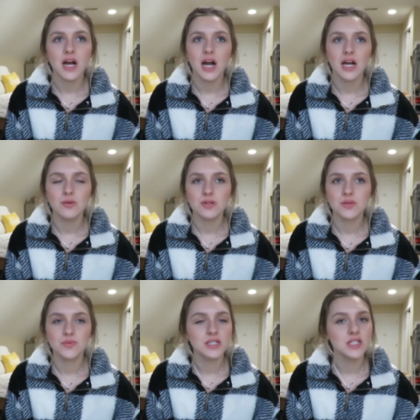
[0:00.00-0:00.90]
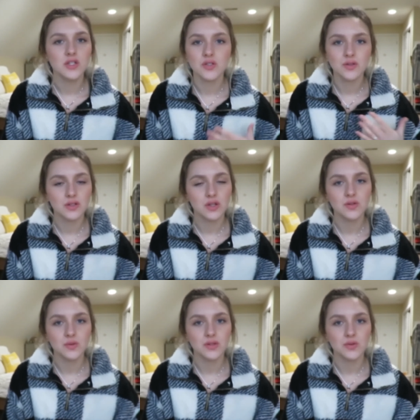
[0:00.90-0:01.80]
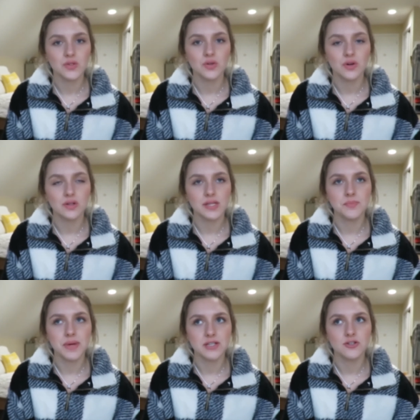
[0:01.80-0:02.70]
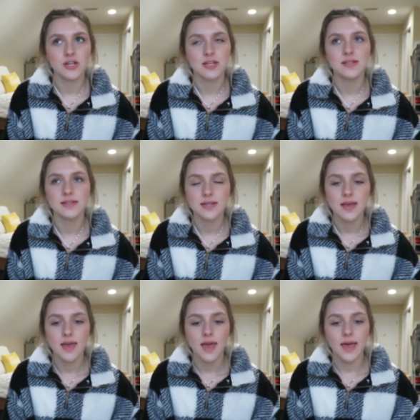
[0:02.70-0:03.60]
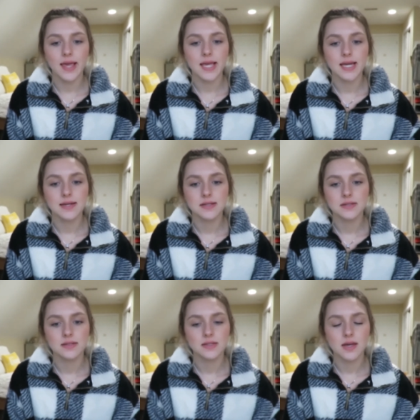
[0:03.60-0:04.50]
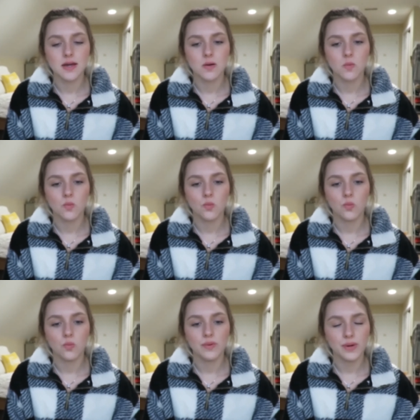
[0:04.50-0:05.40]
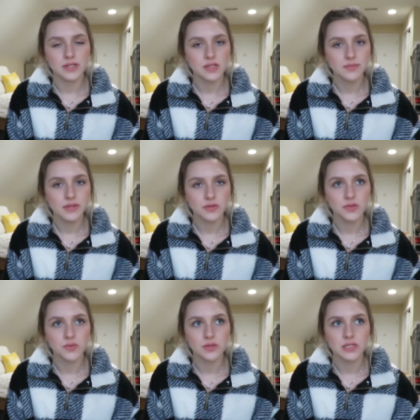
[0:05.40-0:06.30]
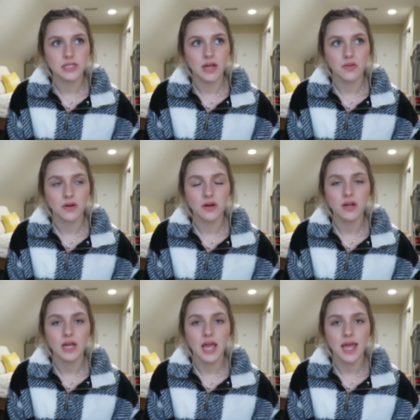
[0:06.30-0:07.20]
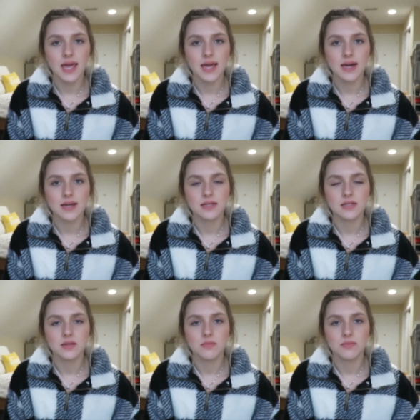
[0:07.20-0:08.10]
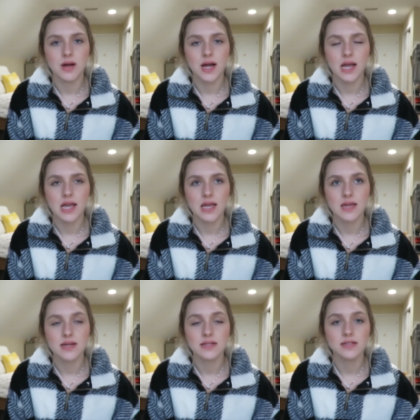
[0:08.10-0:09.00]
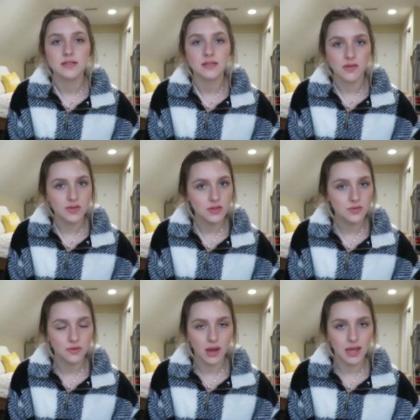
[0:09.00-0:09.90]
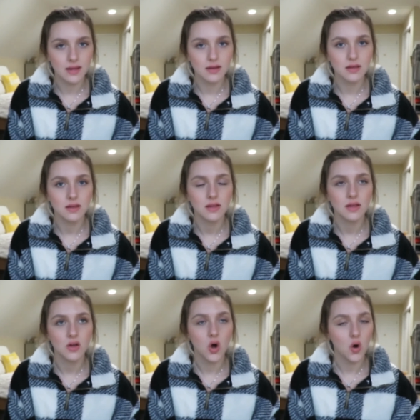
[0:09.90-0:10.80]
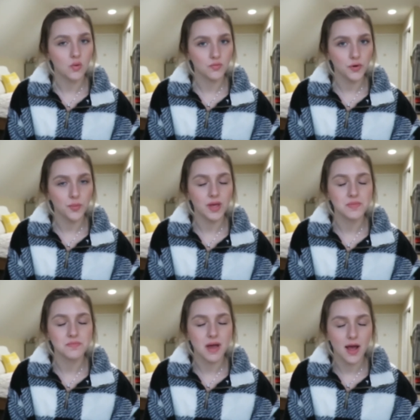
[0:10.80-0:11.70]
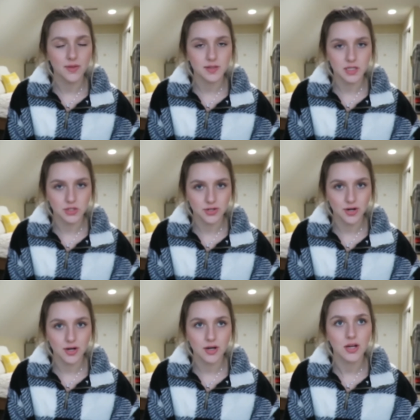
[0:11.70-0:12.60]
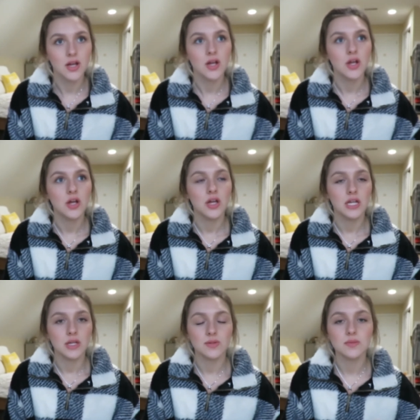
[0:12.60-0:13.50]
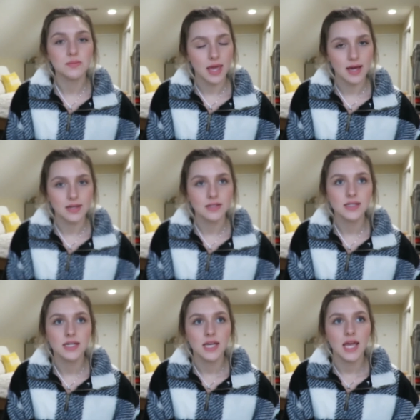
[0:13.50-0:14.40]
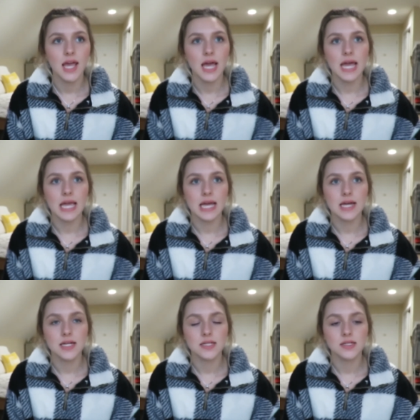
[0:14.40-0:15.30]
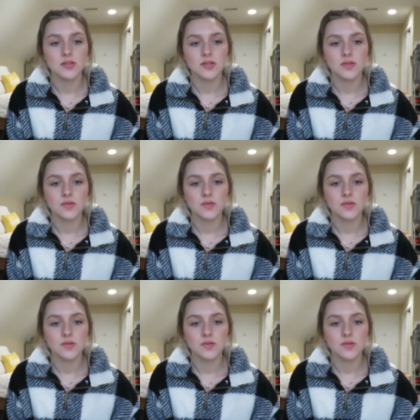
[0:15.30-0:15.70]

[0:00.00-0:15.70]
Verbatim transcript: I was really close with those two girls I mentioned and we went to middle school together and my seventh grade homeroom and math teacher, he was a man and